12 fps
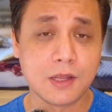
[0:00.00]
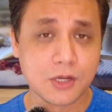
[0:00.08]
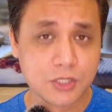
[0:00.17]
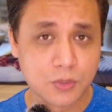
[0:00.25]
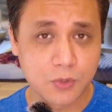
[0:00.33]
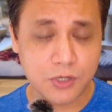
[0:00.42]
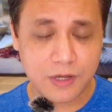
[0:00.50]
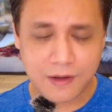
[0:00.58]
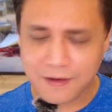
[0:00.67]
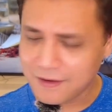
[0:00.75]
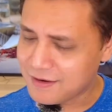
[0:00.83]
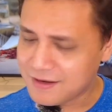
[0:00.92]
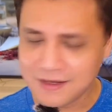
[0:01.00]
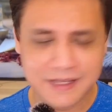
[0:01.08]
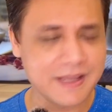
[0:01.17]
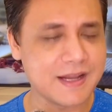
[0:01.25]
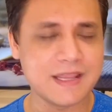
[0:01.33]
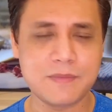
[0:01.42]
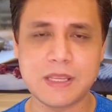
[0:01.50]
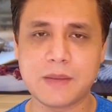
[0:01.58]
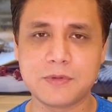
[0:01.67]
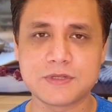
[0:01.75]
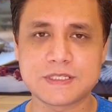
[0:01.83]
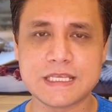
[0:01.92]
you would clearly be
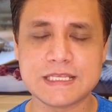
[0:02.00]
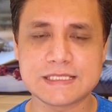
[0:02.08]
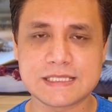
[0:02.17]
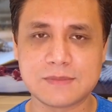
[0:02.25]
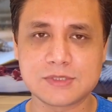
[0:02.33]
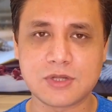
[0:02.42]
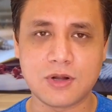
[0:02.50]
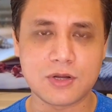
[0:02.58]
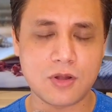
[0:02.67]
able to see some sort